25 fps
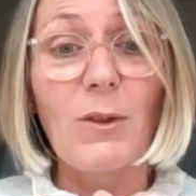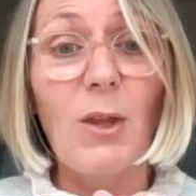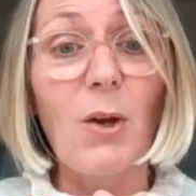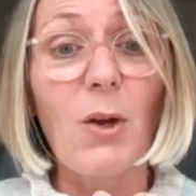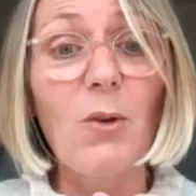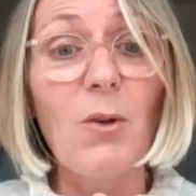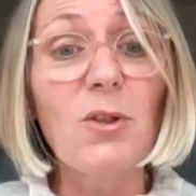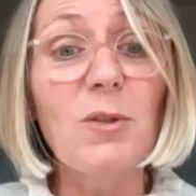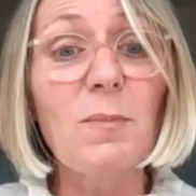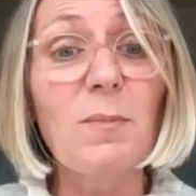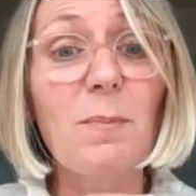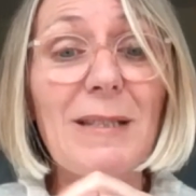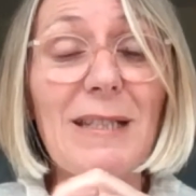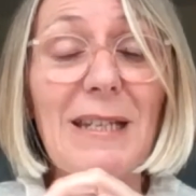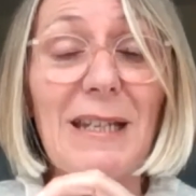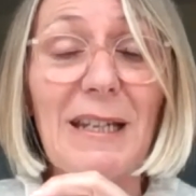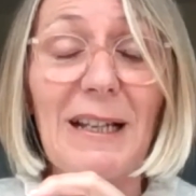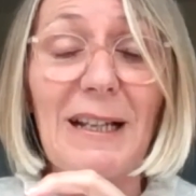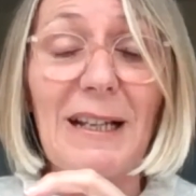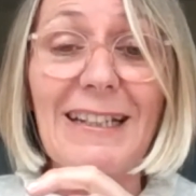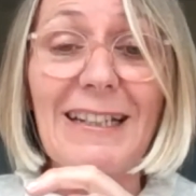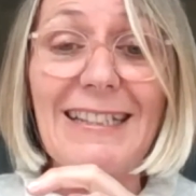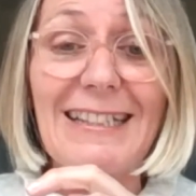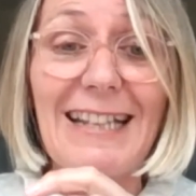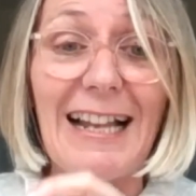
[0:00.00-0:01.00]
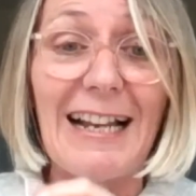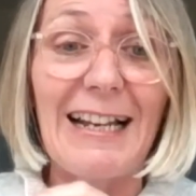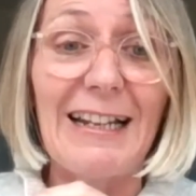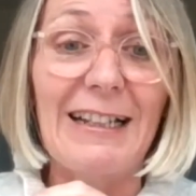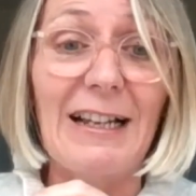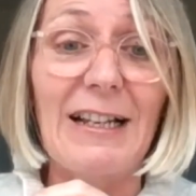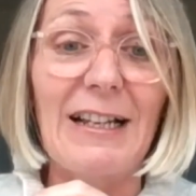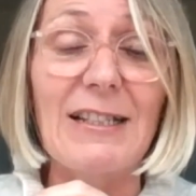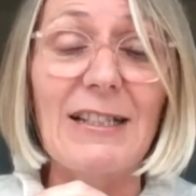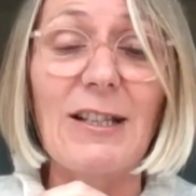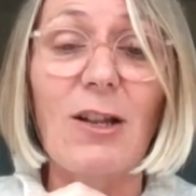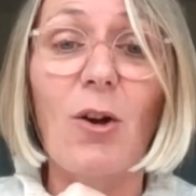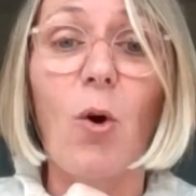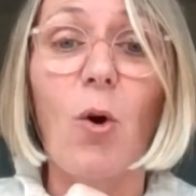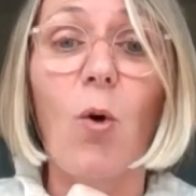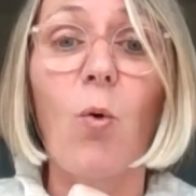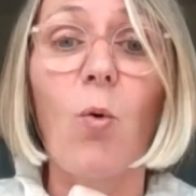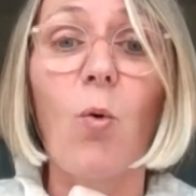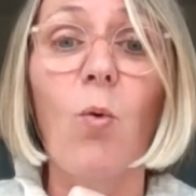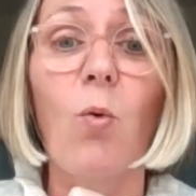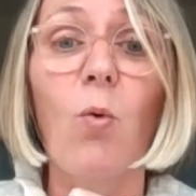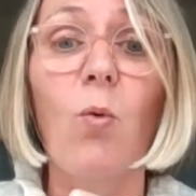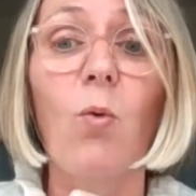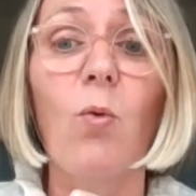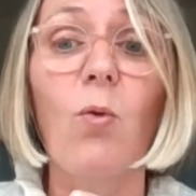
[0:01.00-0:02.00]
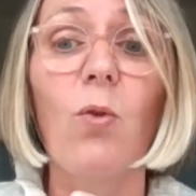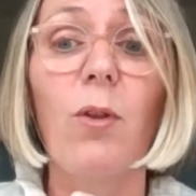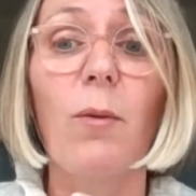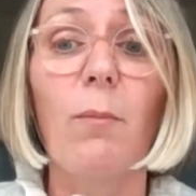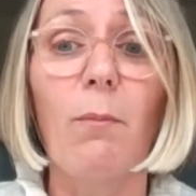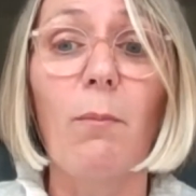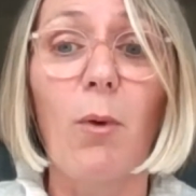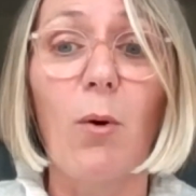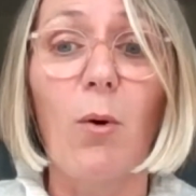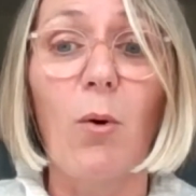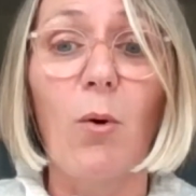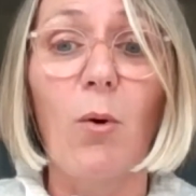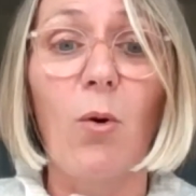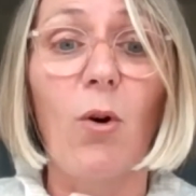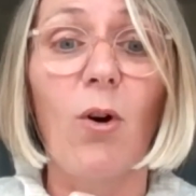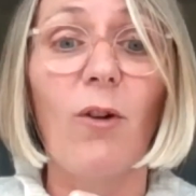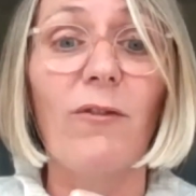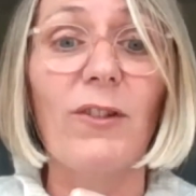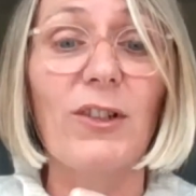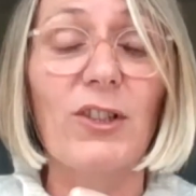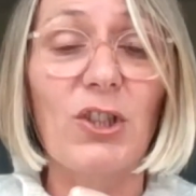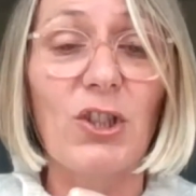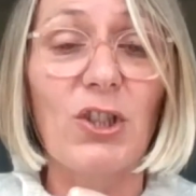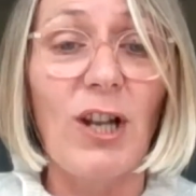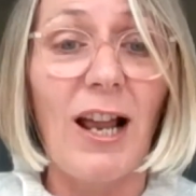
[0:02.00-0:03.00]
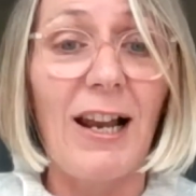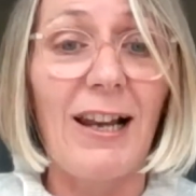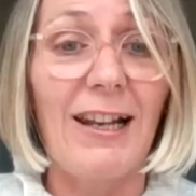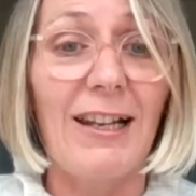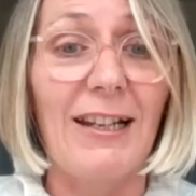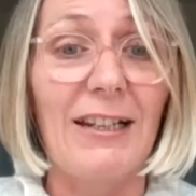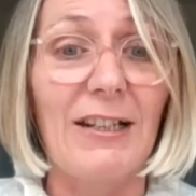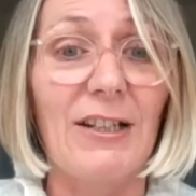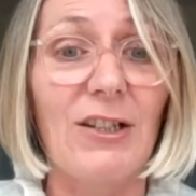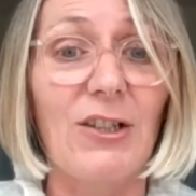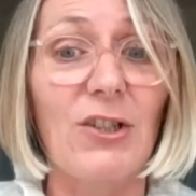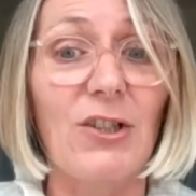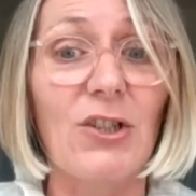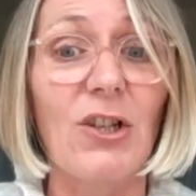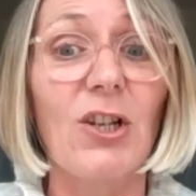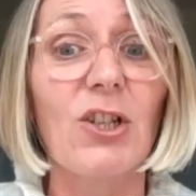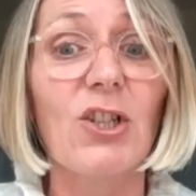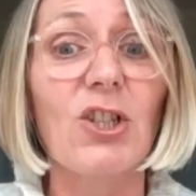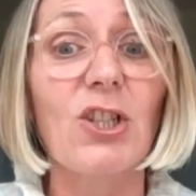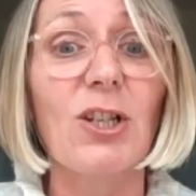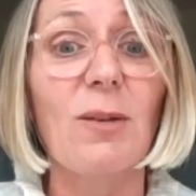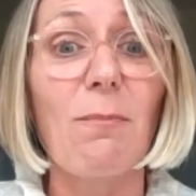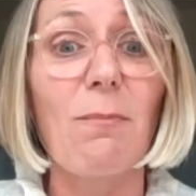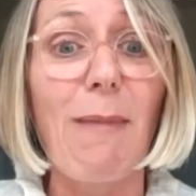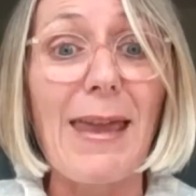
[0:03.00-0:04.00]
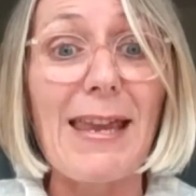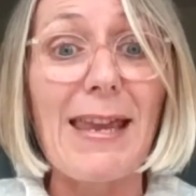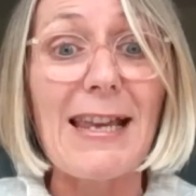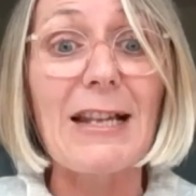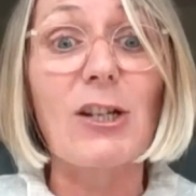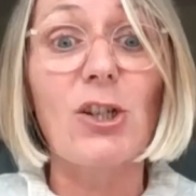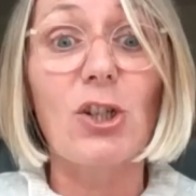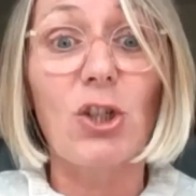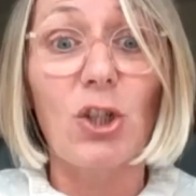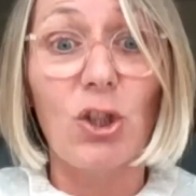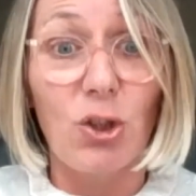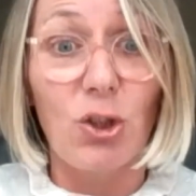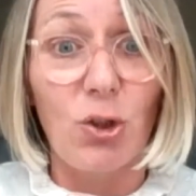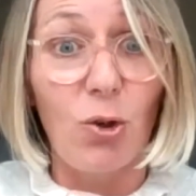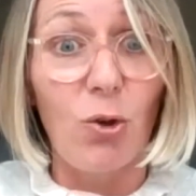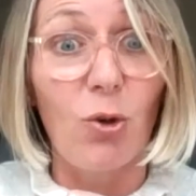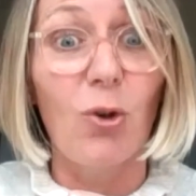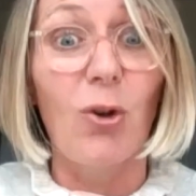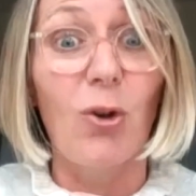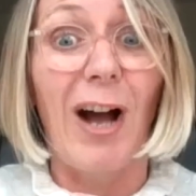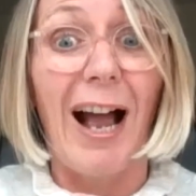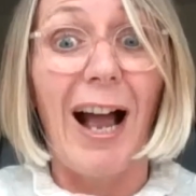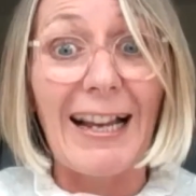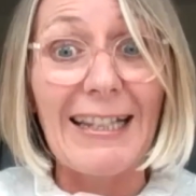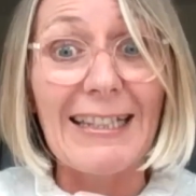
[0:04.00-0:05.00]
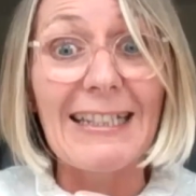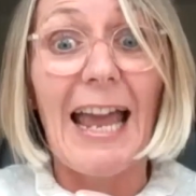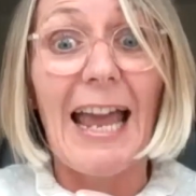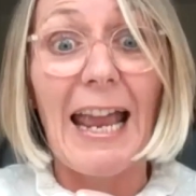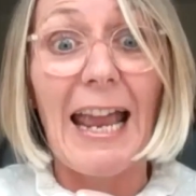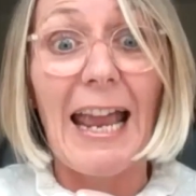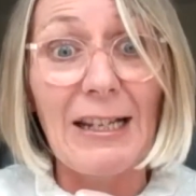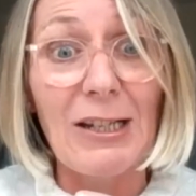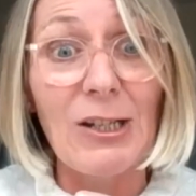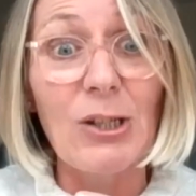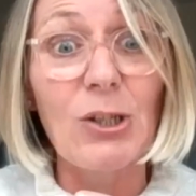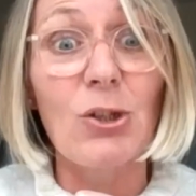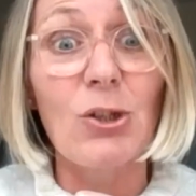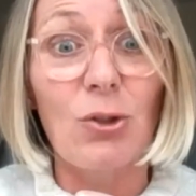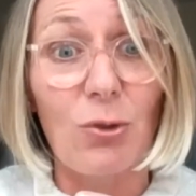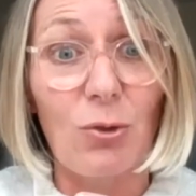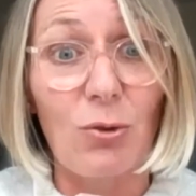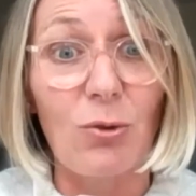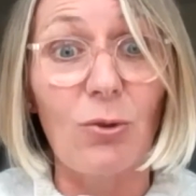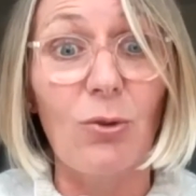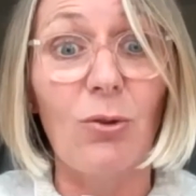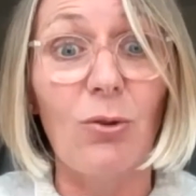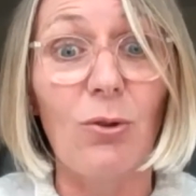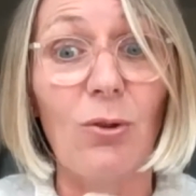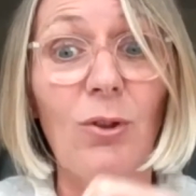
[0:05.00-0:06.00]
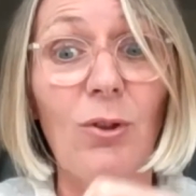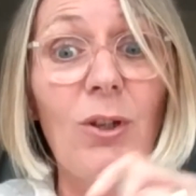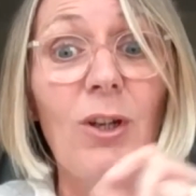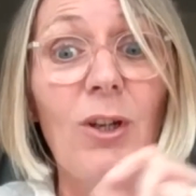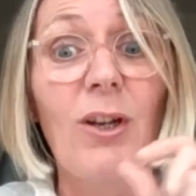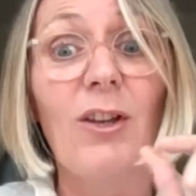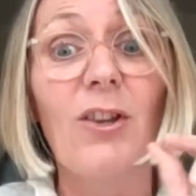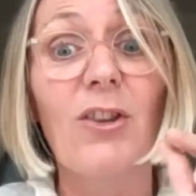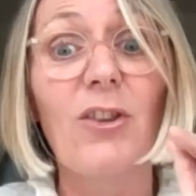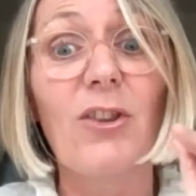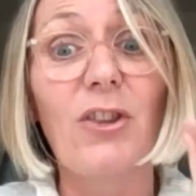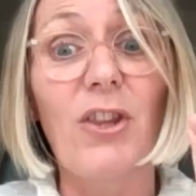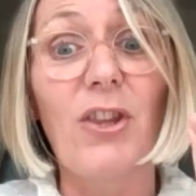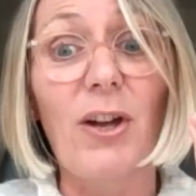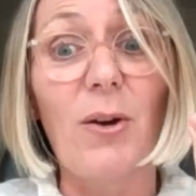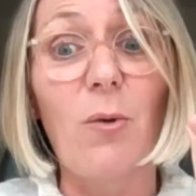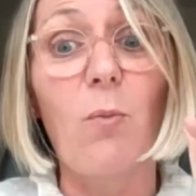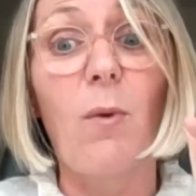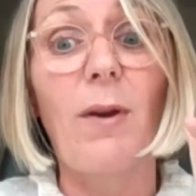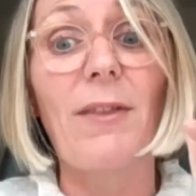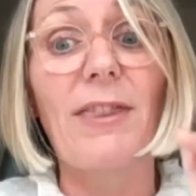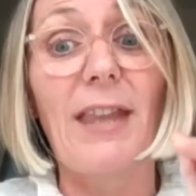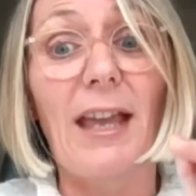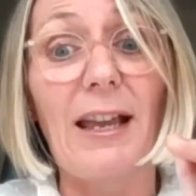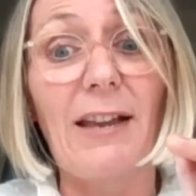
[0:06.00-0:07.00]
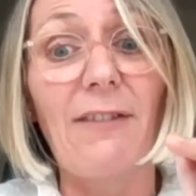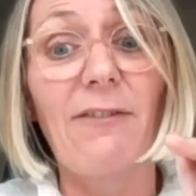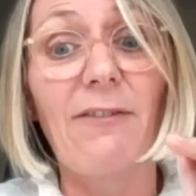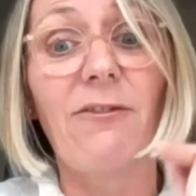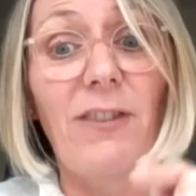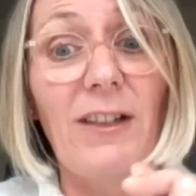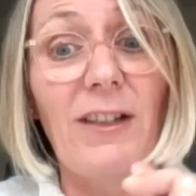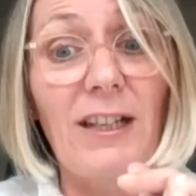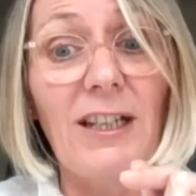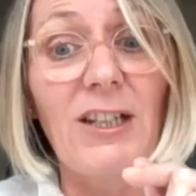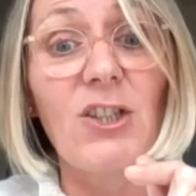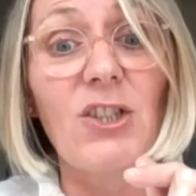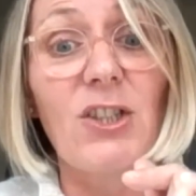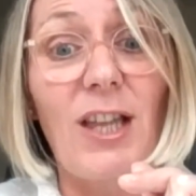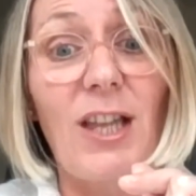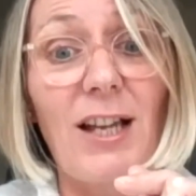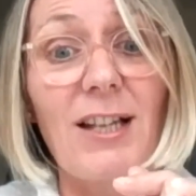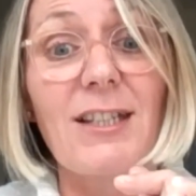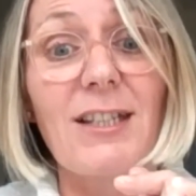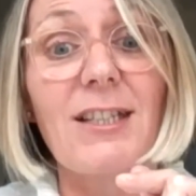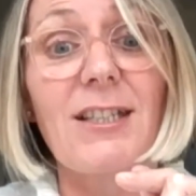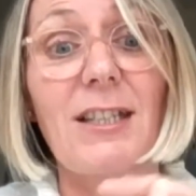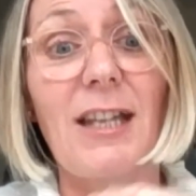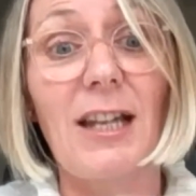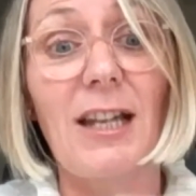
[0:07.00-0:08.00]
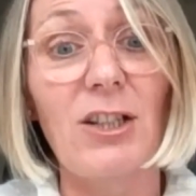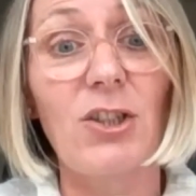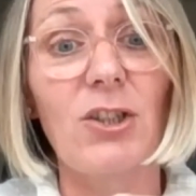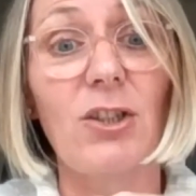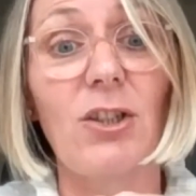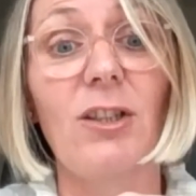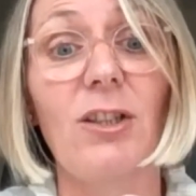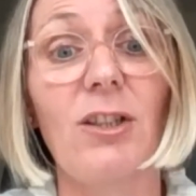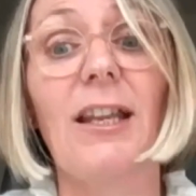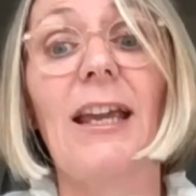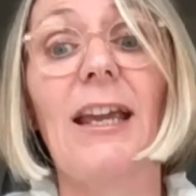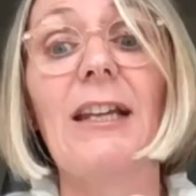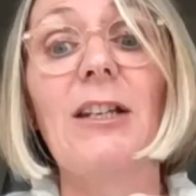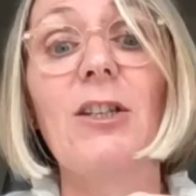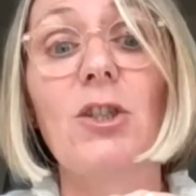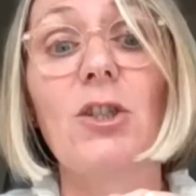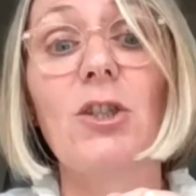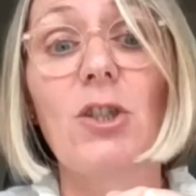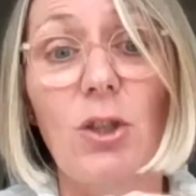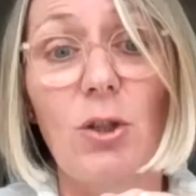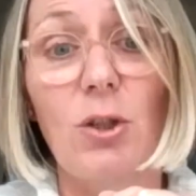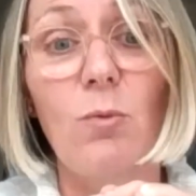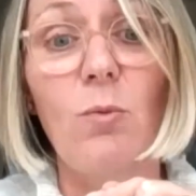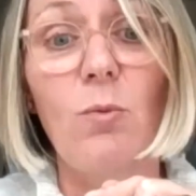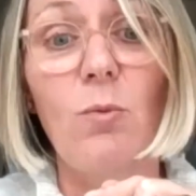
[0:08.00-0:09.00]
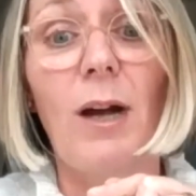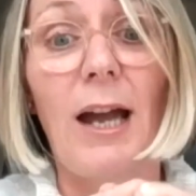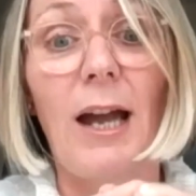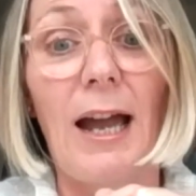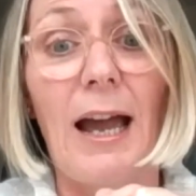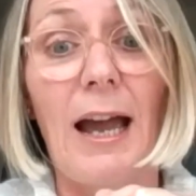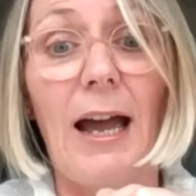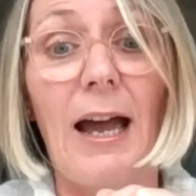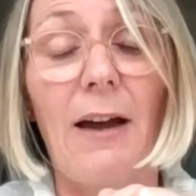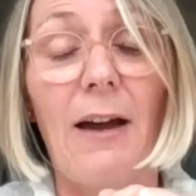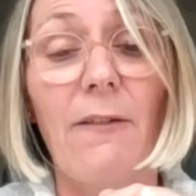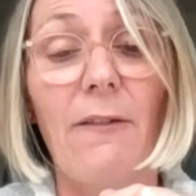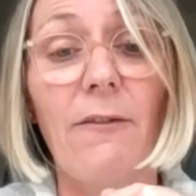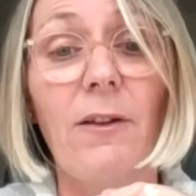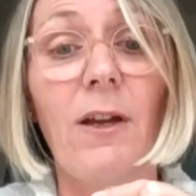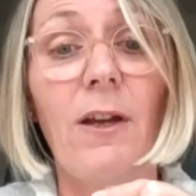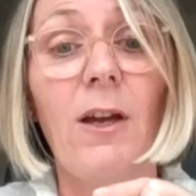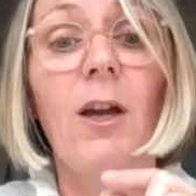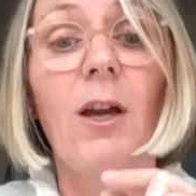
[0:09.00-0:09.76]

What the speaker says: those particular delegates are all the more of a challenge to make sure and ensure that when they finish that session, they do have